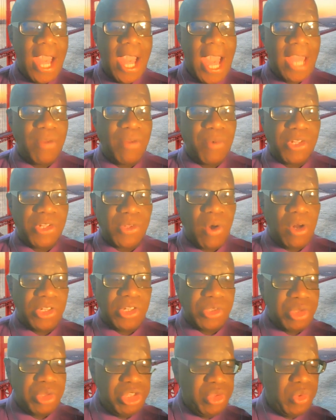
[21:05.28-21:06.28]
and was
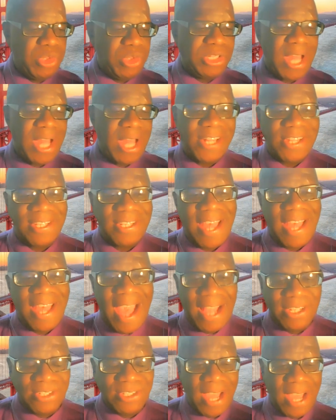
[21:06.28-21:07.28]
also used as an
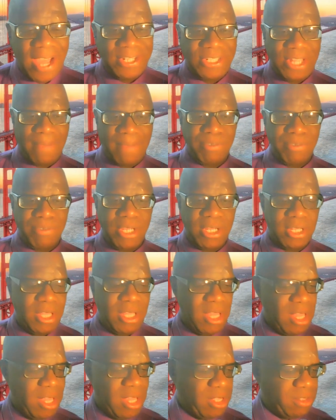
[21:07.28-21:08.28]
antiseptic
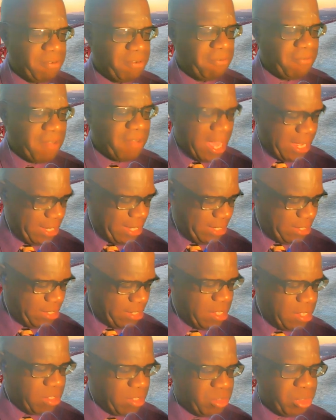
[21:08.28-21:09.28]
to
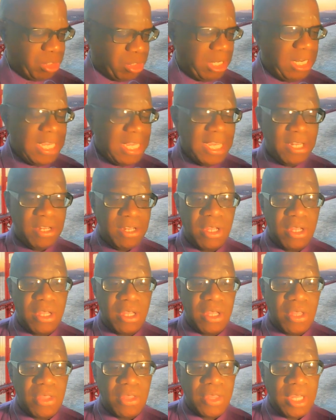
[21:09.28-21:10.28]
clean
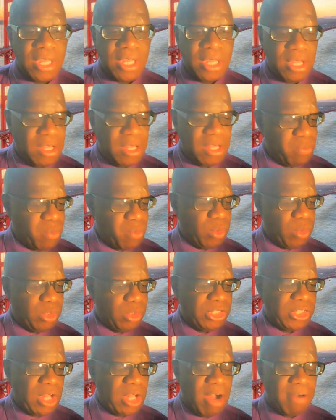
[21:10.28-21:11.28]
the
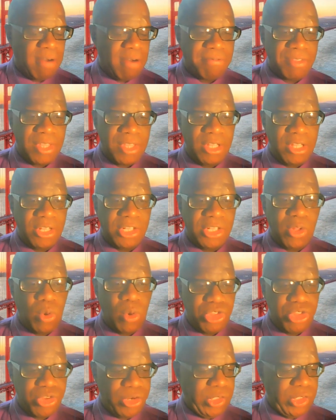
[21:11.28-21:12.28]
wounds of the
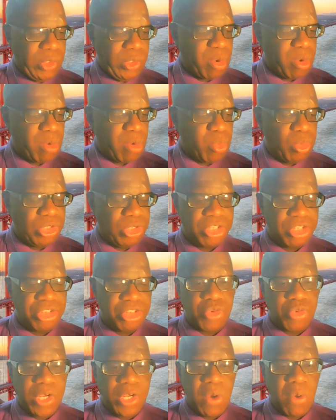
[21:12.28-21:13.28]
soldiers who were wounded
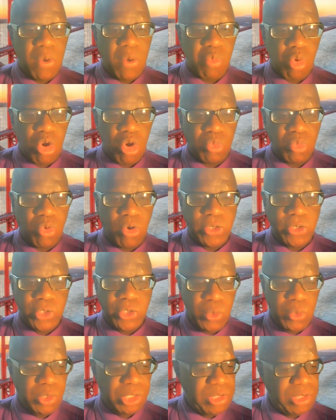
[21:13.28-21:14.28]
during World War
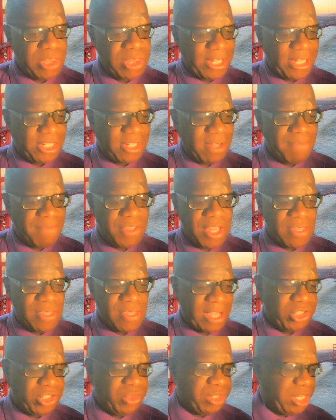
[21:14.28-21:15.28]
II. So that's something
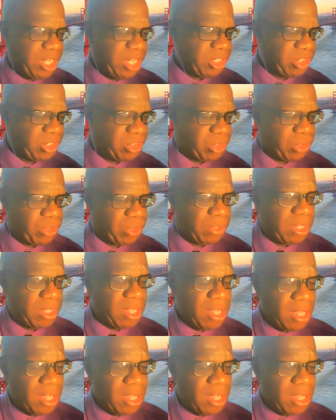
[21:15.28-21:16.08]
that you need to